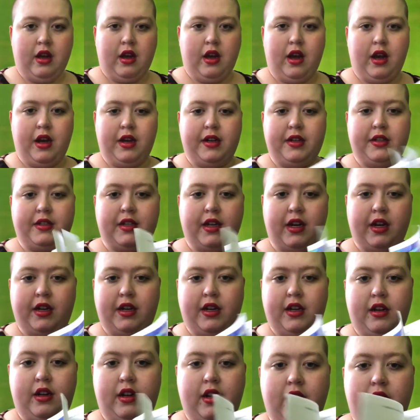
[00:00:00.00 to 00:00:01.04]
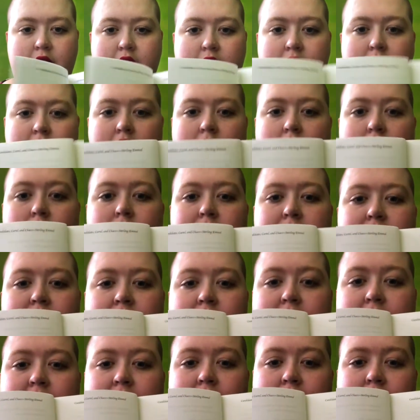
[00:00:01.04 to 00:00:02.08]
I decided I would
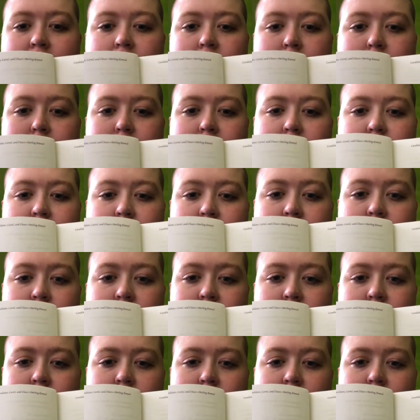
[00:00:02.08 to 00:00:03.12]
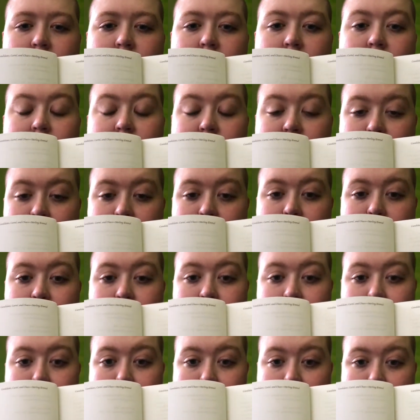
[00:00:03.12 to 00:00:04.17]
dedicate it to Bradley. Again, this
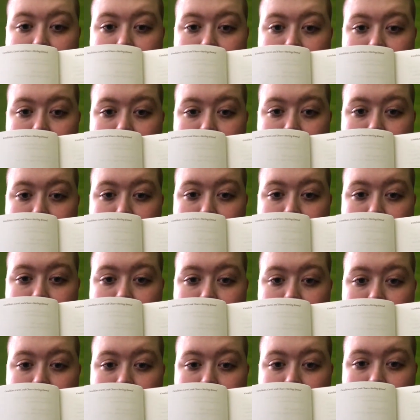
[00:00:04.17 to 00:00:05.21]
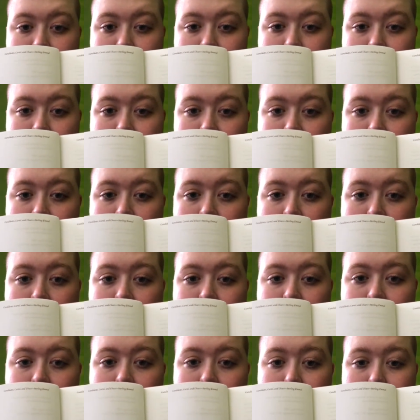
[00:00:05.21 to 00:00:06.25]
is backwards, but it says,
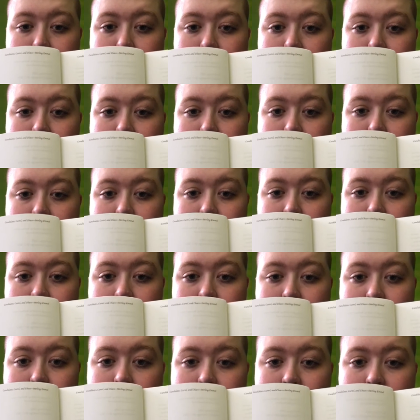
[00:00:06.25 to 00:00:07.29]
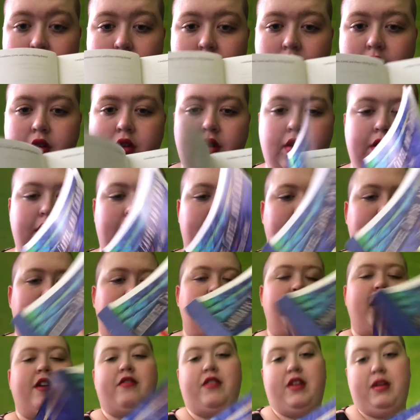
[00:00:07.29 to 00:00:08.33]
for the person, hold on, I
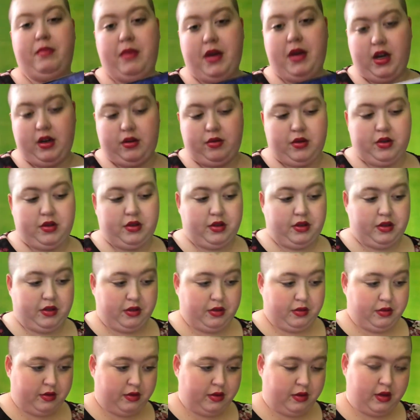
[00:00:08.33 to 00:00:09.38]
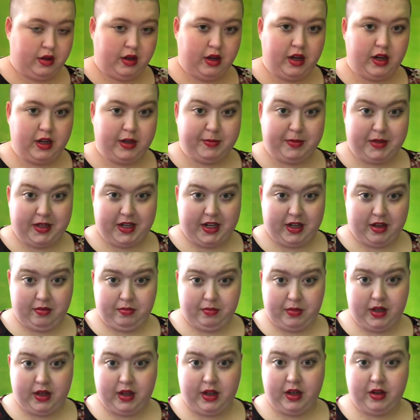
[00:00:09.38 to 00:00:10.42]
can't read backwards and upside down,
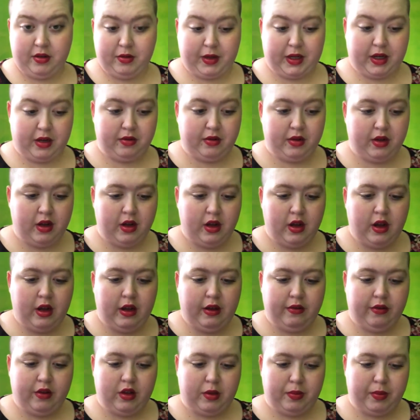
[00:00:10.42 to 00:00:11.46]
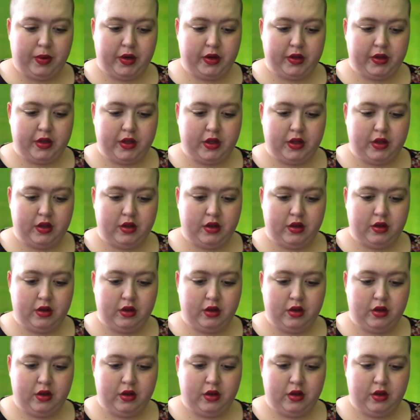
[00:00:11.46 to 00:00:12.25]
but here we go. For the person